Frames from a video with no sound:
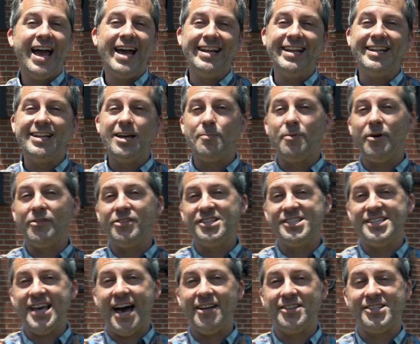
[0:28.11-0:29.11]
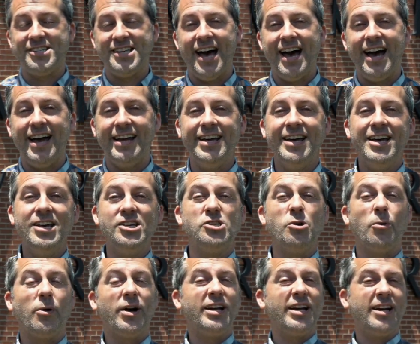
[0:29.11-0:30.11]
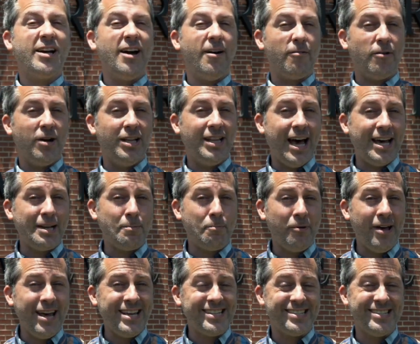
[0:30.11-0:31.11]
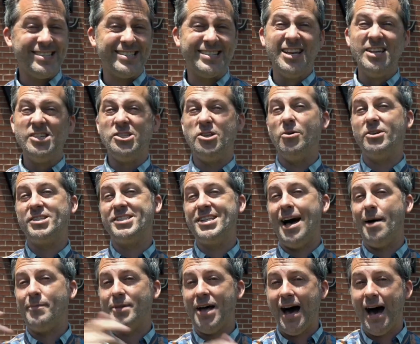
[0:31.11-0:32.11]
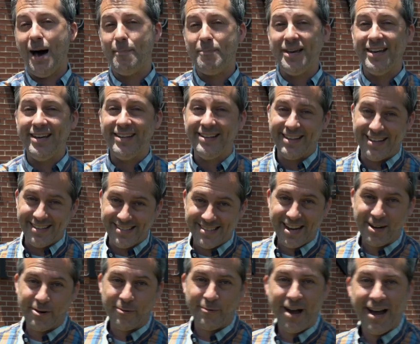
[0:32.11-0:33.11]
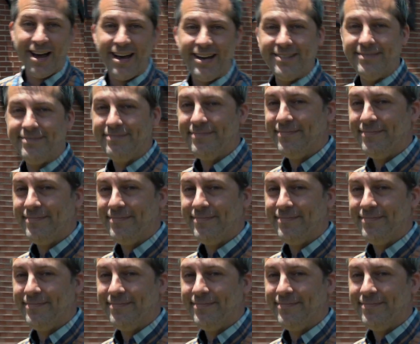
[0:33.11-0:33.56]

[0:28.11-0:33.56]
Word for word: and end up on the south side. So we're gonna cover a lot of places, so it's time to hop in and take a ride.